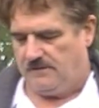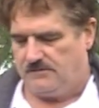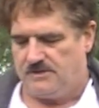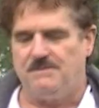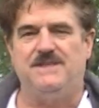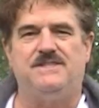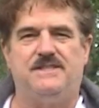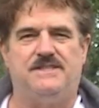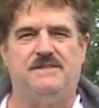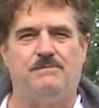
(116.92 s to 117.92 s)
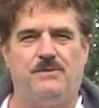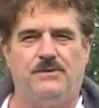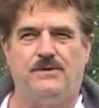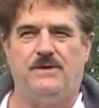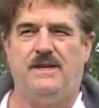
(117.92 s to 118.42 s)
just makes it
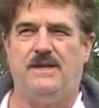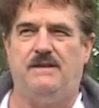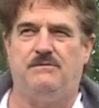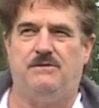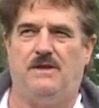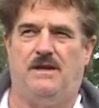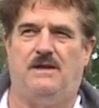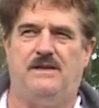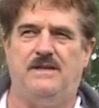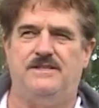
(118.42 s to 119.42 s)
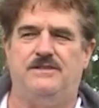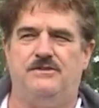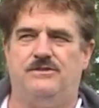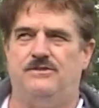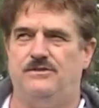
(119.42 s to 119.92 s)
simpler and easier
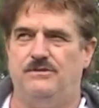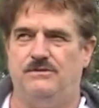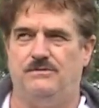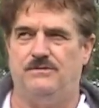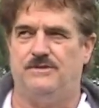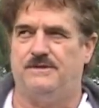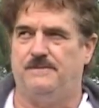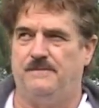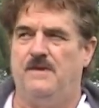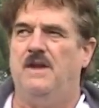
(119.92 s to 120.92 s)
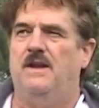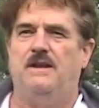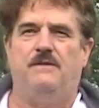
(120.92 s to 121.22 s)
to use. Now